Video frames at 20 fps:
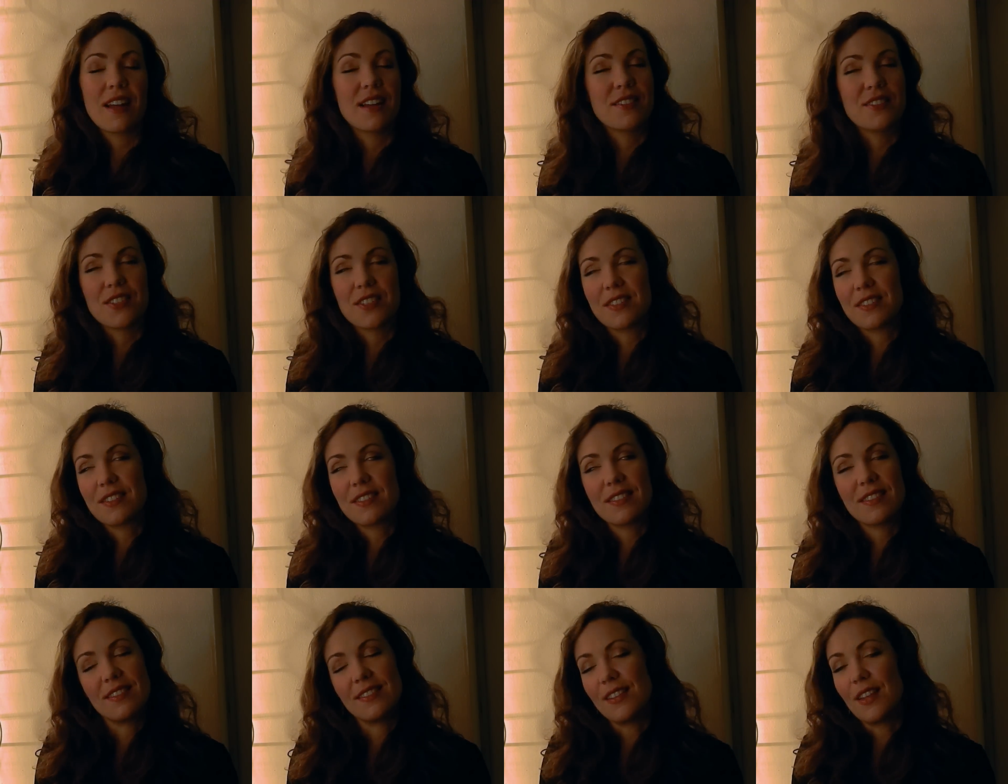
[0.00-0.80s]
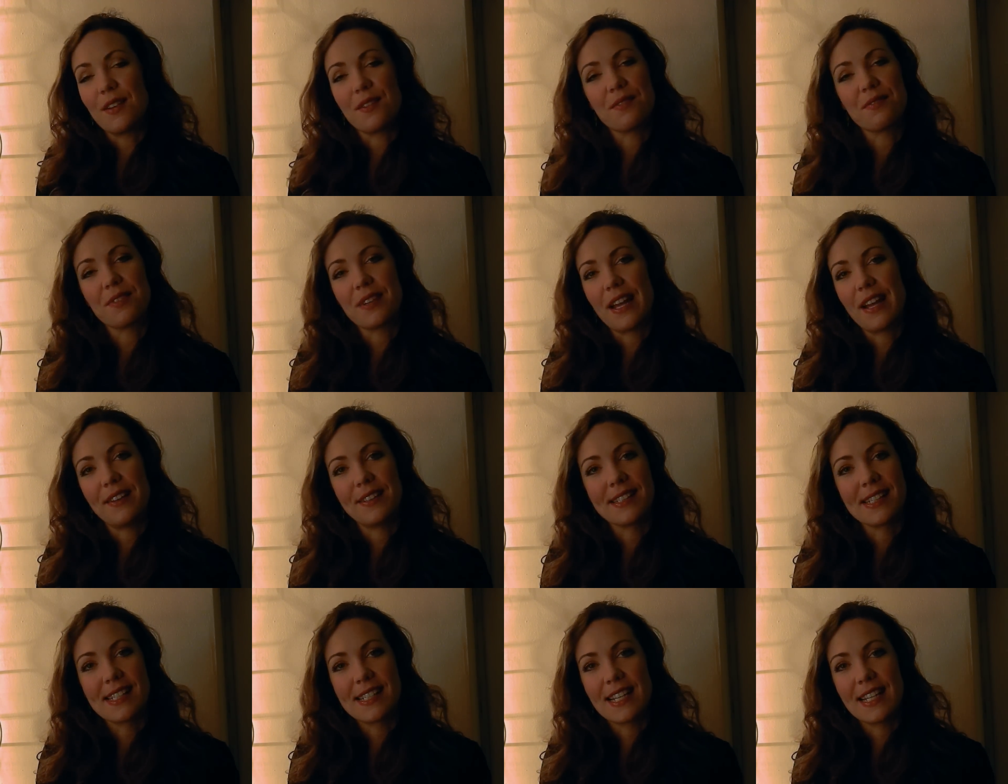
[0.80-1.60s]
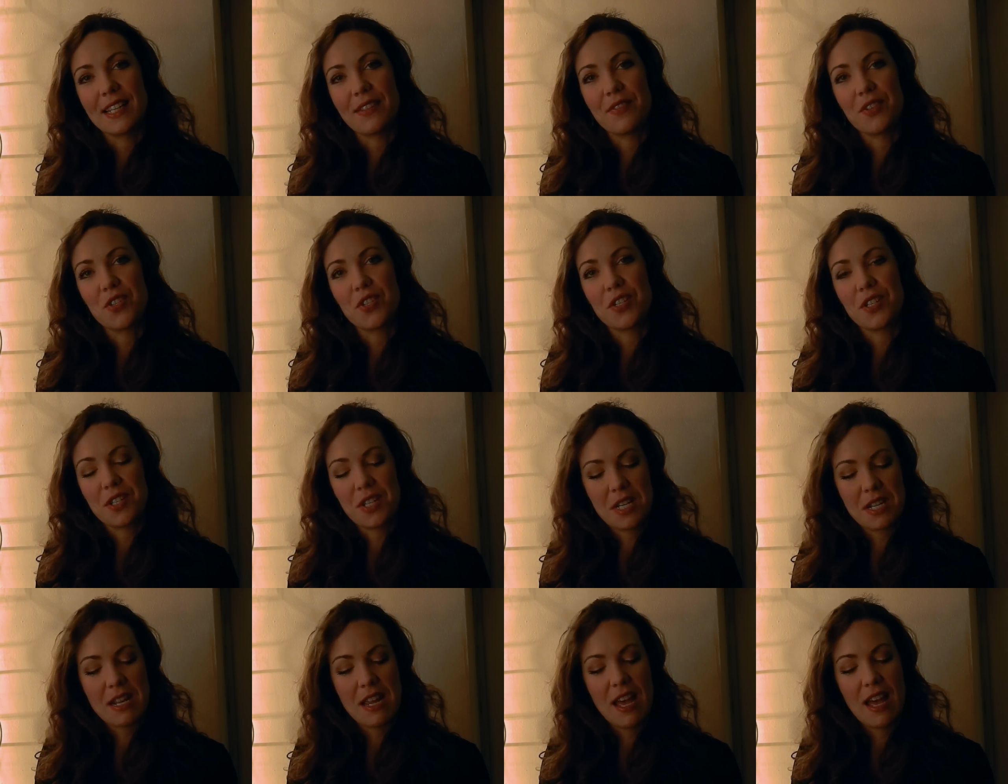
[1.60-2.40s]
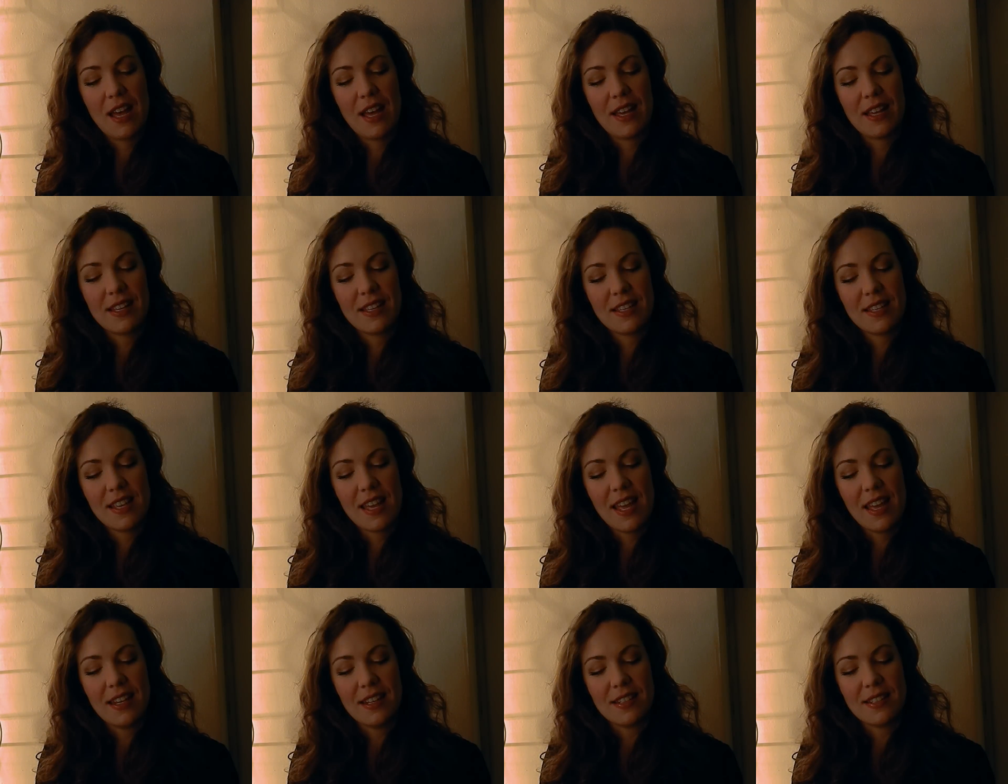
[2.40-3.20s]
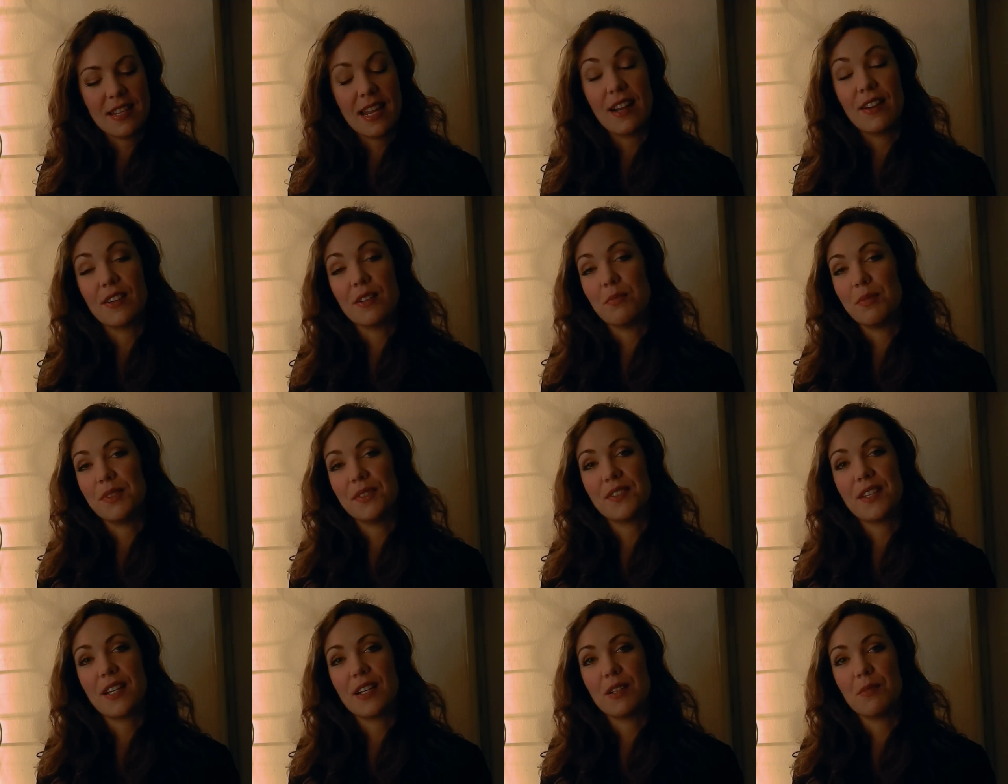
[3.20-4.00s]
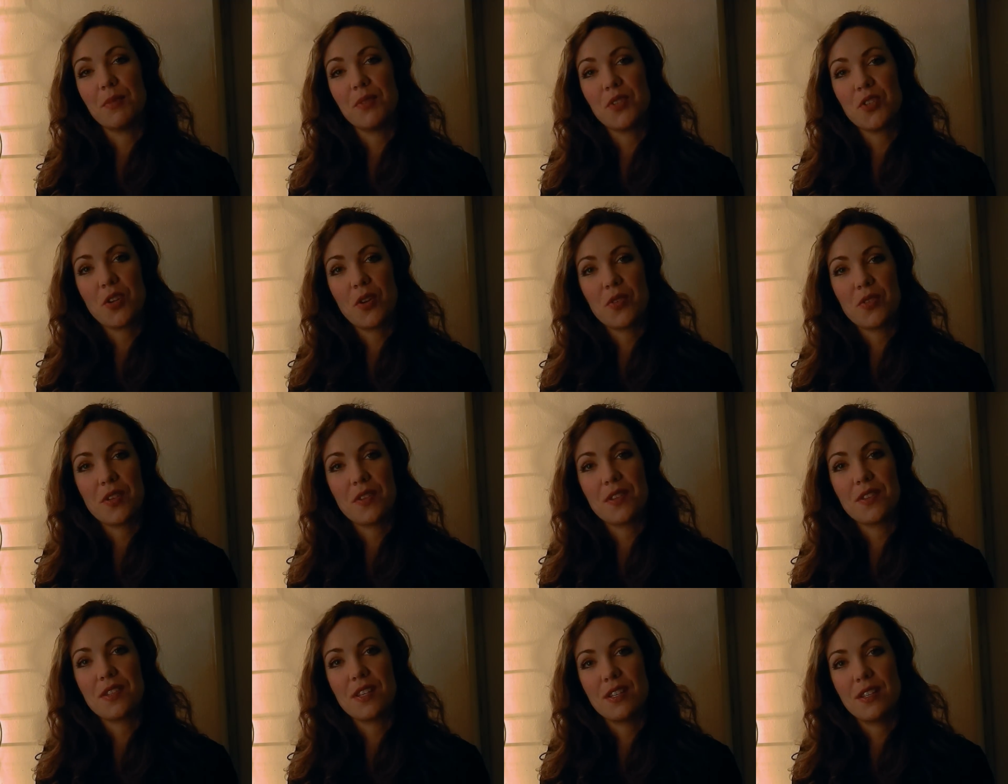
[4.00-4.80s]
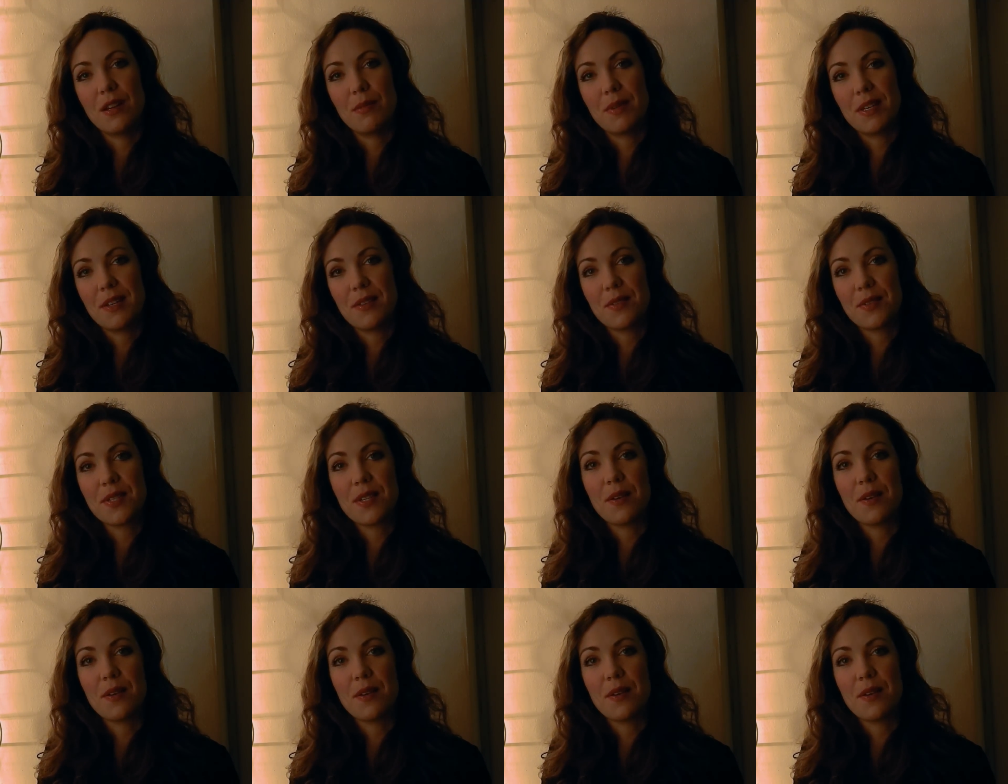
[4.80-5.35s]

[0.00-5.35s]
just love reality television and terrible, terrible shows on the CW.